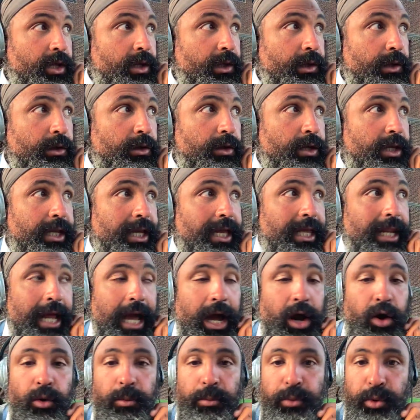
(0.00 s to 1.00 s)
looking at
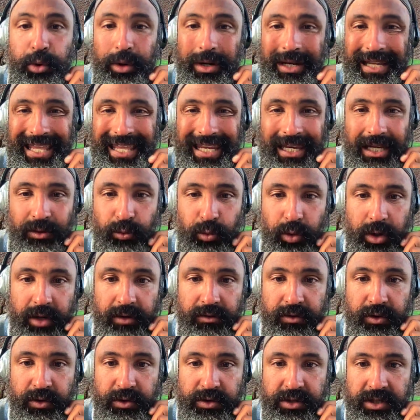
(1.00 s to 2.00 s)
how important any one of
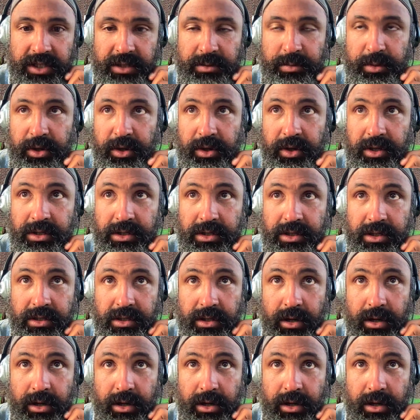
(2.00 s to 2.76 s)
those experiences